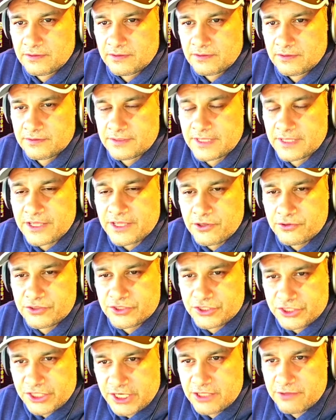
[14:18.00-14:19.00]
They used
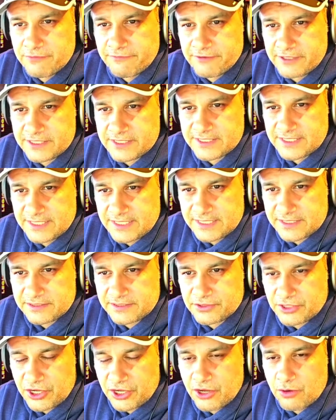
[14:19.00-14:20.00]
January 6th
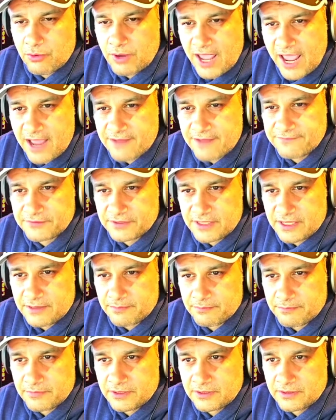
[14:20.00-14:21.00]
to go after them.
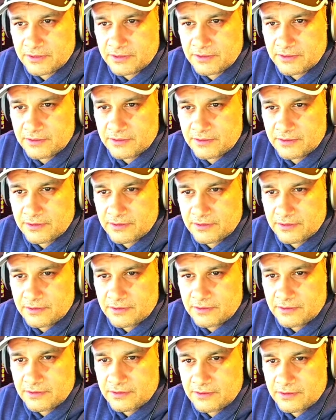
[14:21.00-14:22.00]

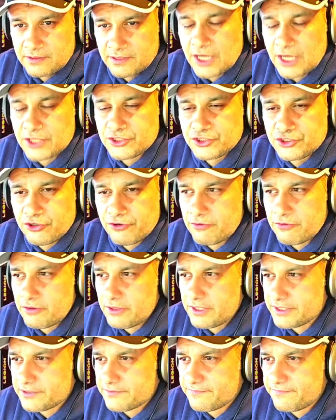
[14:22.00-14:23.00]
A
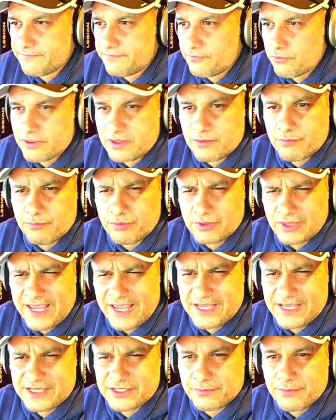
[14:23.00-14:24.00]
journalist for the
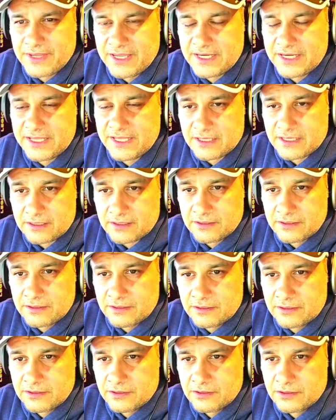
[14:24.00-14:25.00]
Blaze Media
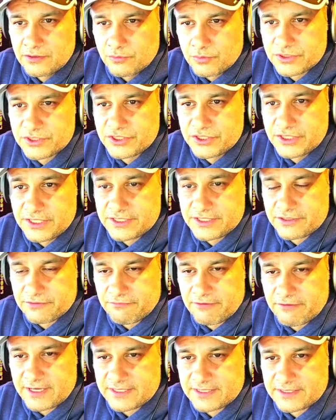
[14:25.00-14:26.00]
was just
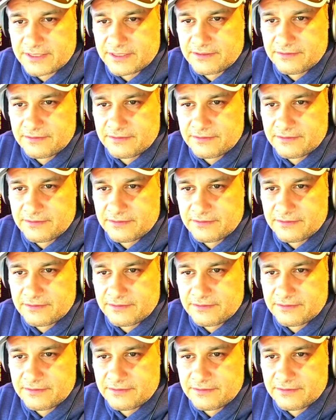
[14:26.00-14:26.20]
arrested.